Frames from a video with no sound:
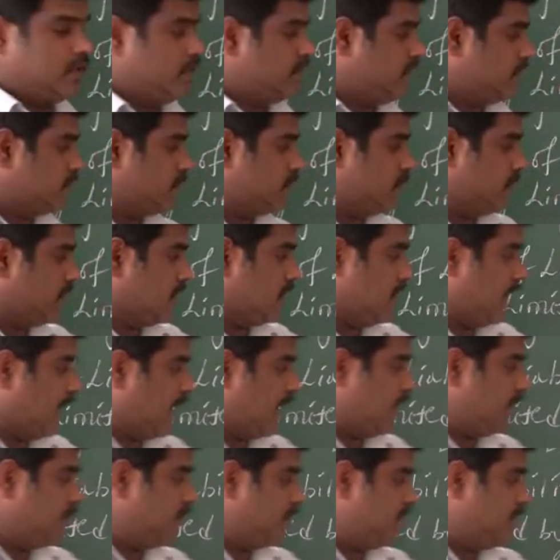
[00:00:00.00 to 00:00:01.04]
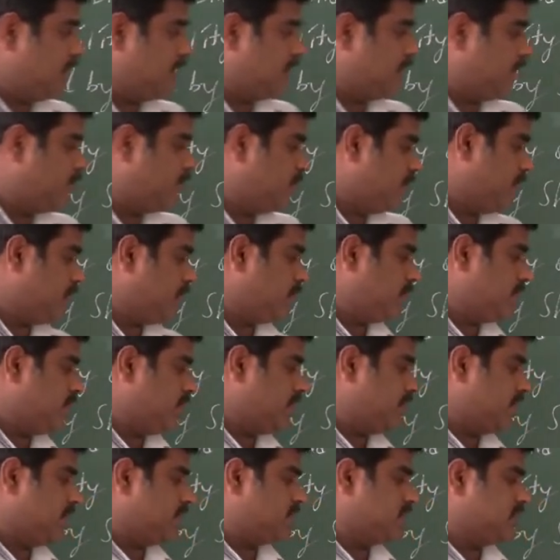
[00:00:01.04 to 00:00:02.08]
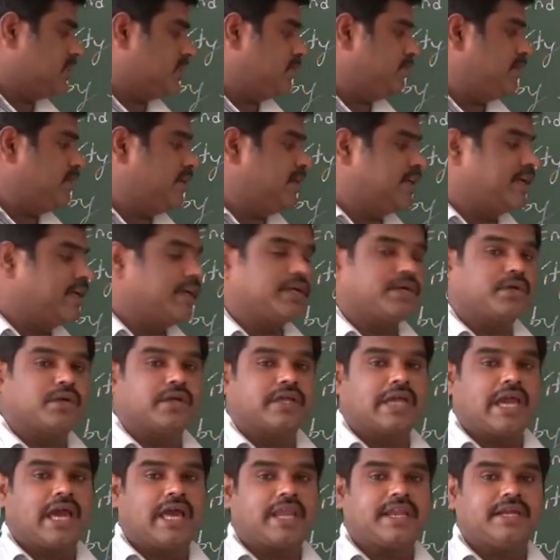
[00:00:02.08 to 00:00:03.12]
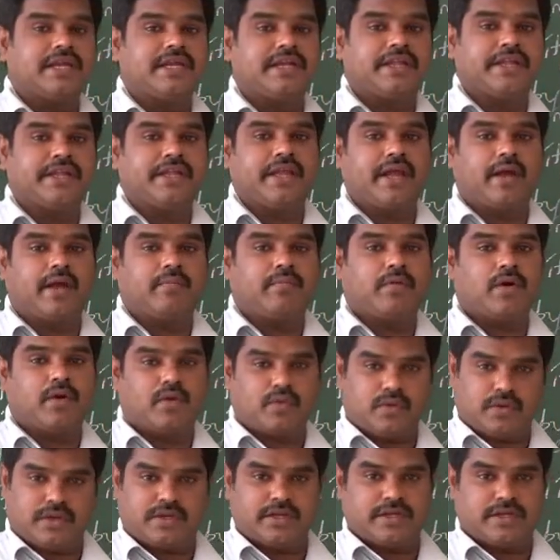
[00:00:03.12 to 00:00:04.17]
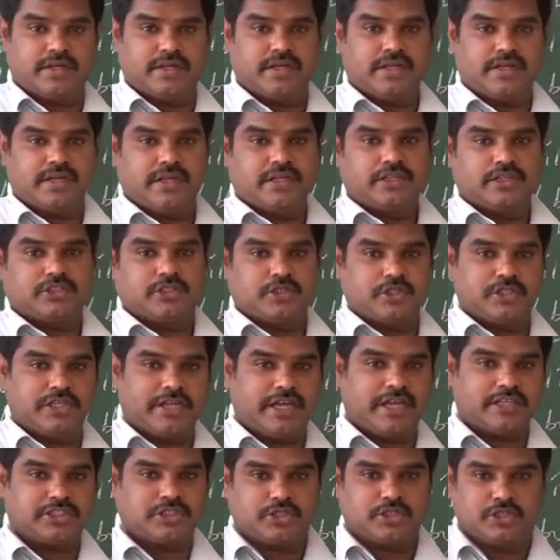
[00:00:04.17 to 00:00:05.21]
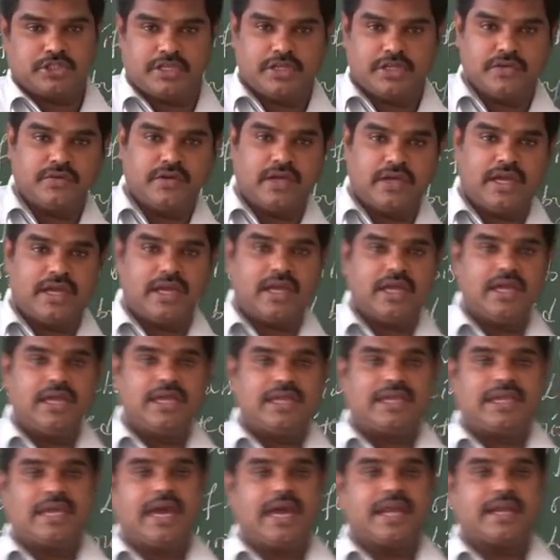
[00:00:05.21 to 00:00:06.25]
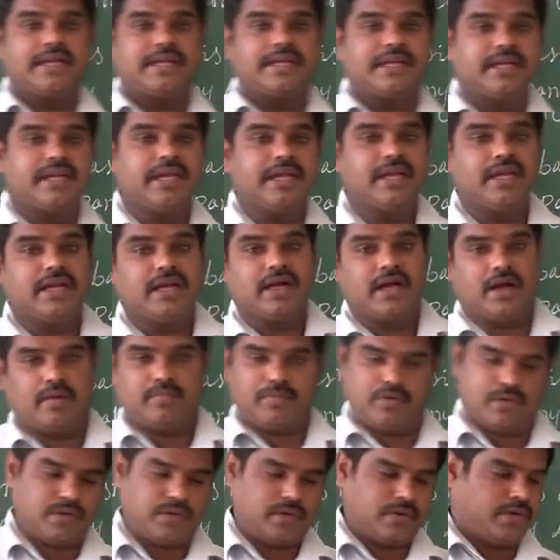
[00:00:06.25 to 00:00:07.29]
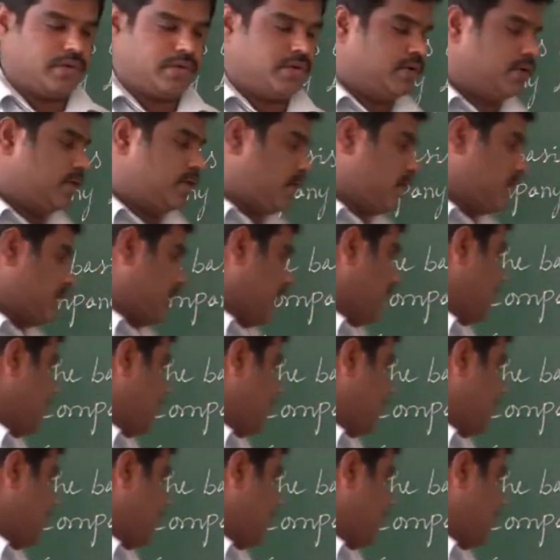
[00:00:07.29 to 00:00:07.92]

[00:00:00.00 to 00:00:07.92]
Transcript: That is what liability of member is limited to guarantee amount. So, he has to give a guarantee amount. Okay.